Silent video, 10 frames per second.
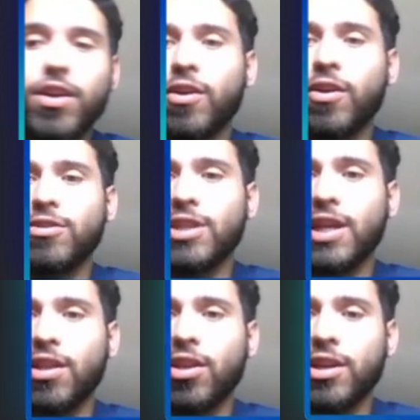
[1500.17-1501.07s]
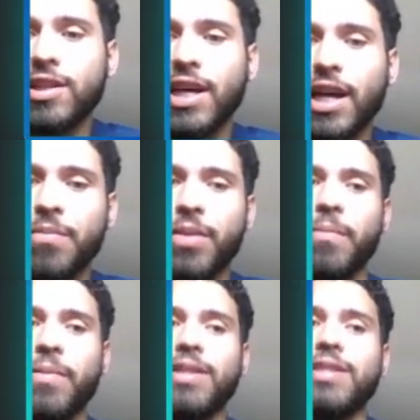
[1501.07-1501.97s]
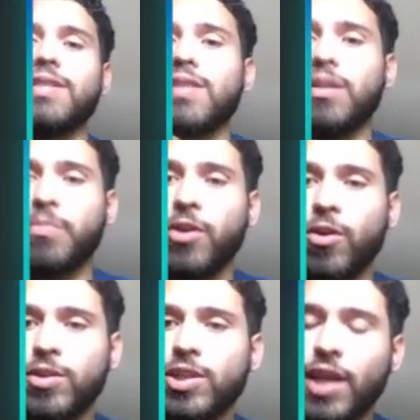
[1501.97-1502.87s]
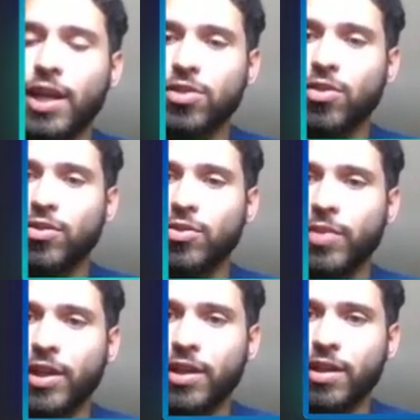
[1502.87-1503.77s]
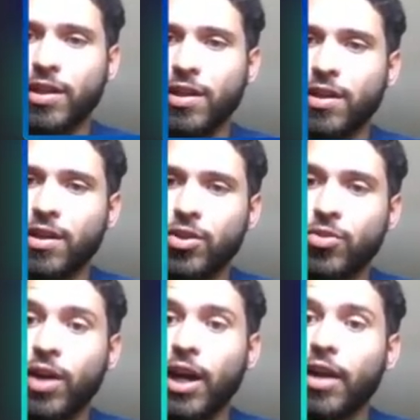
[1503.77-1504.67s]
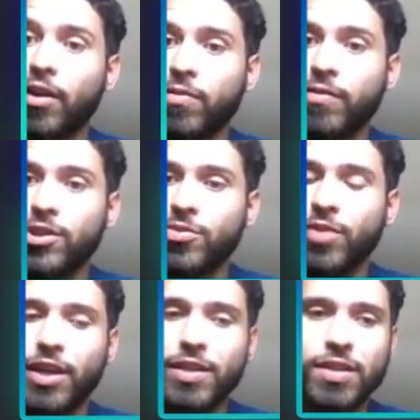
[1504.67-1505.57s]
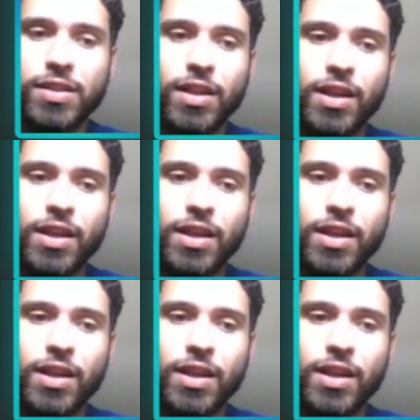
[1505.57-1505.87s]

going to take a lot of time, but this is an approach that is going to bring you higher conversion rates